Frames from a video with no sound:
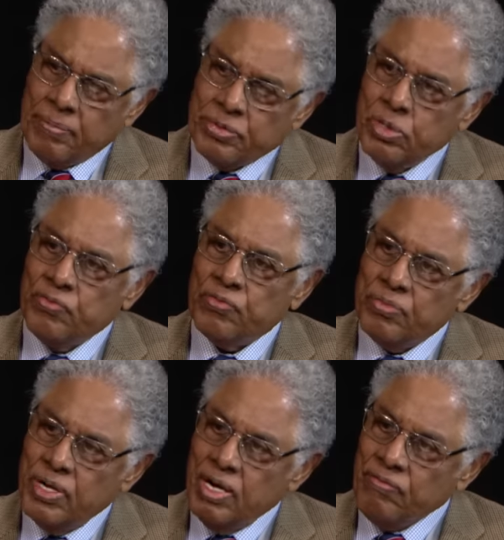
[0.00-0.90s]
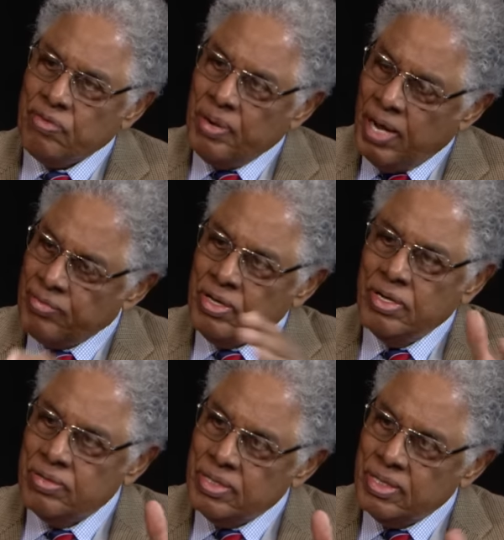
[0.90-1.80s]
kept you from, from having
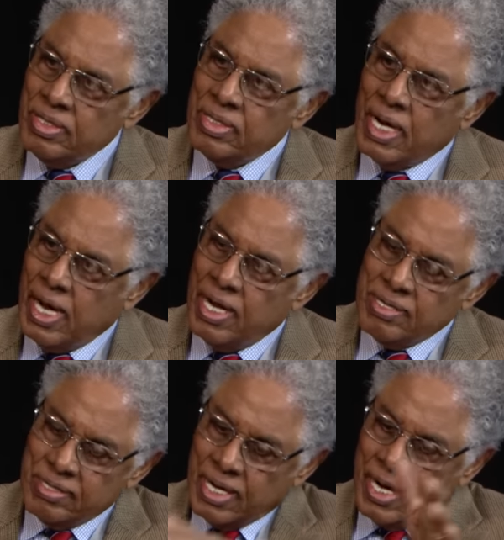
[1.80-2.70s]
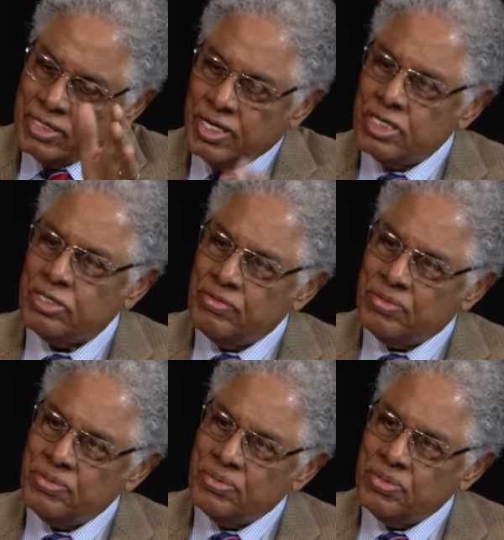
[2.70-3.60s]
the, uh, access to,
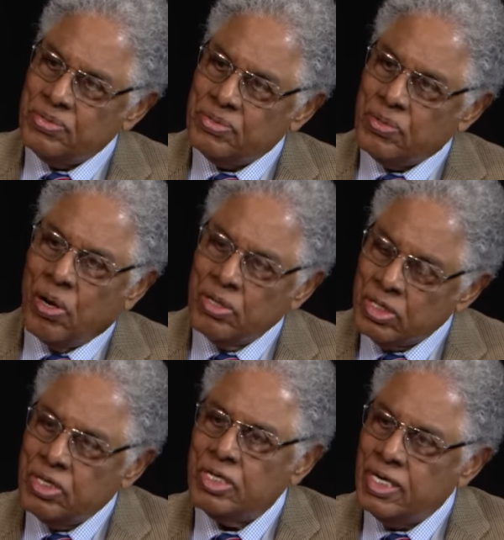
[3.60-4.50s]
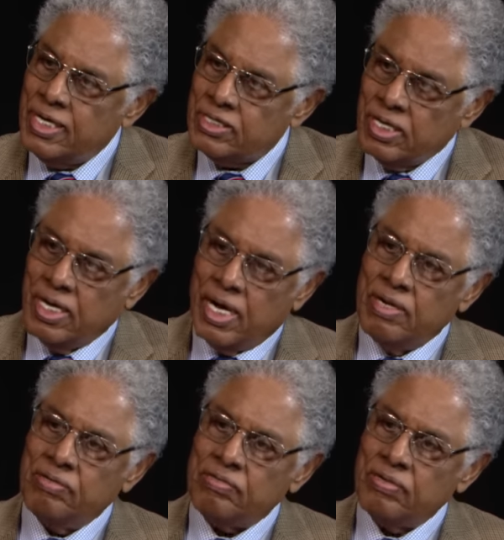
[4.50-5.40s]
to, to, to all the good things in
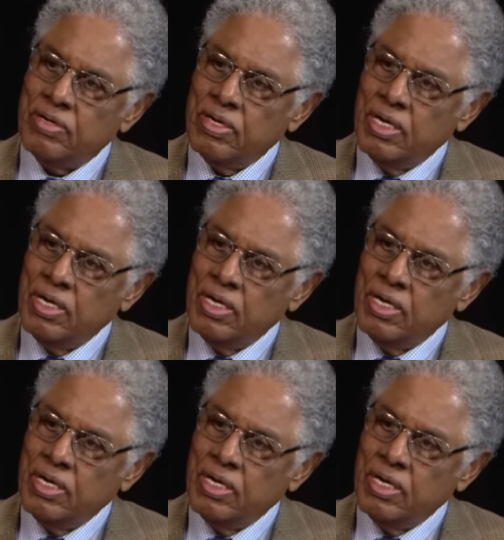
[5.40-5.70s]
life.